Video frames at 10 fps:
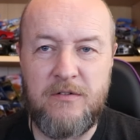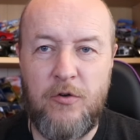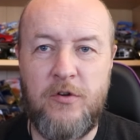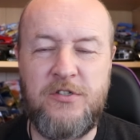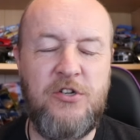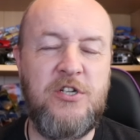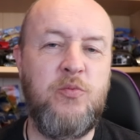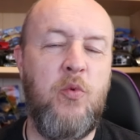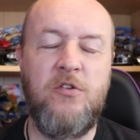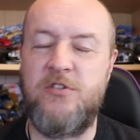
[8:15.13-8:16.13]
Or you
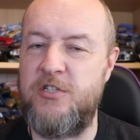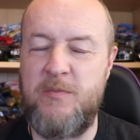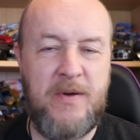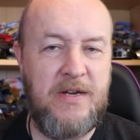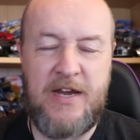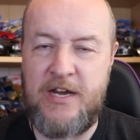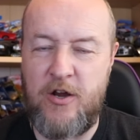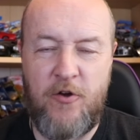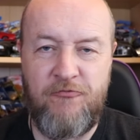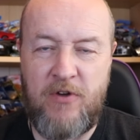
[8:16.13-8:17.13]
just wanted to be
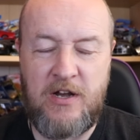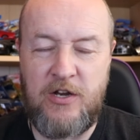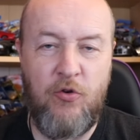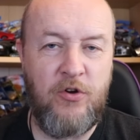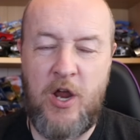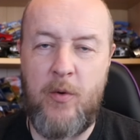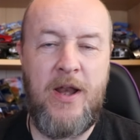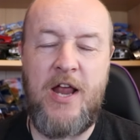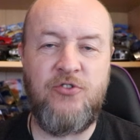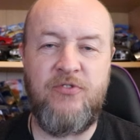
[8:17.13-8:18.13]
eco-friendly or go
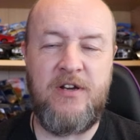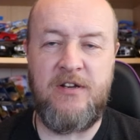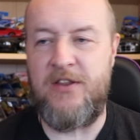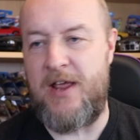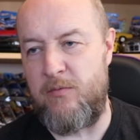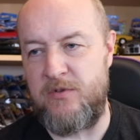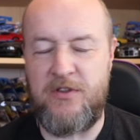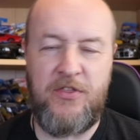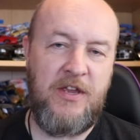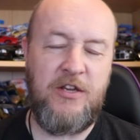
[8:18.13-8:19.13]
electric and that was
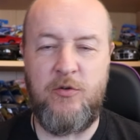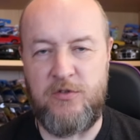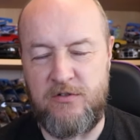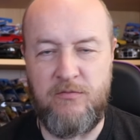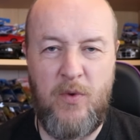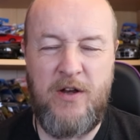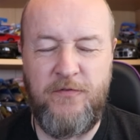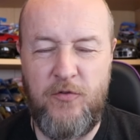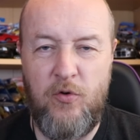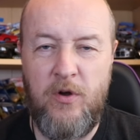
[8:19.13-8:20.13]
the thing you went
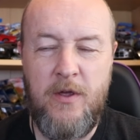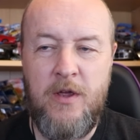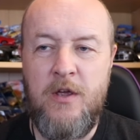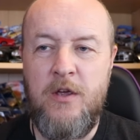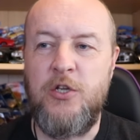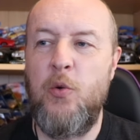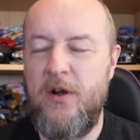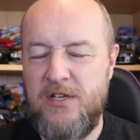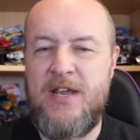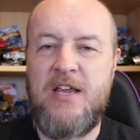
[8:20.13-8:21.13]
for? You
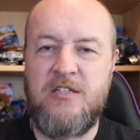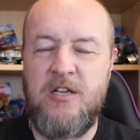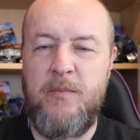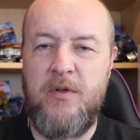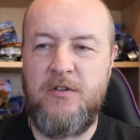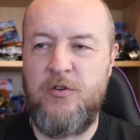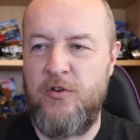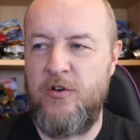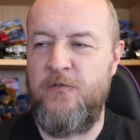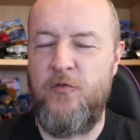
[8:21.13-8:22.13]
wanted a Tesla, but you
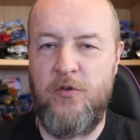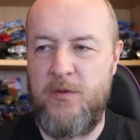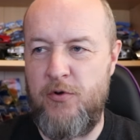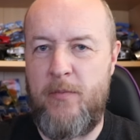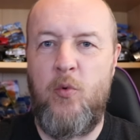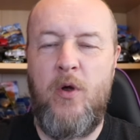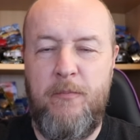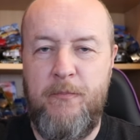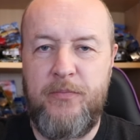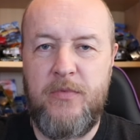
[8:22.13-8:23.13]
couldn't afford the proper
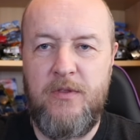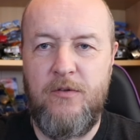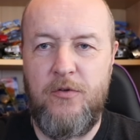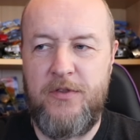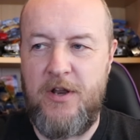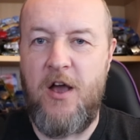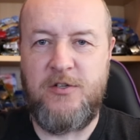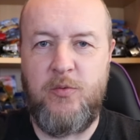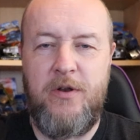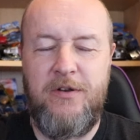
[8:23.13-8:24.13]
one or the
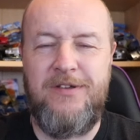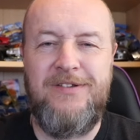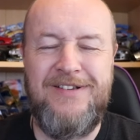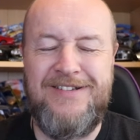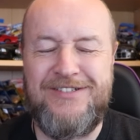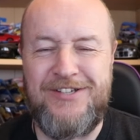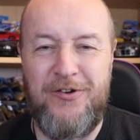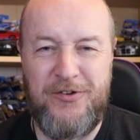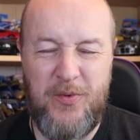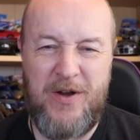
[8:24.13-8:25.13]
nice one. So
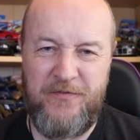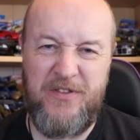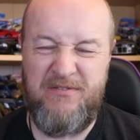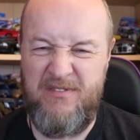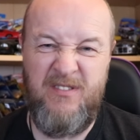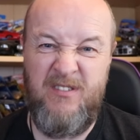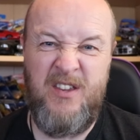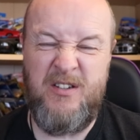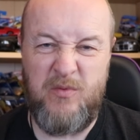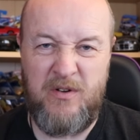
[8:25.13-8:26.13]
you went for
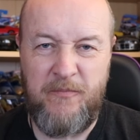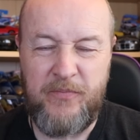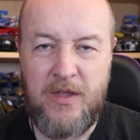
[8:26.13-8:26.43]
this one.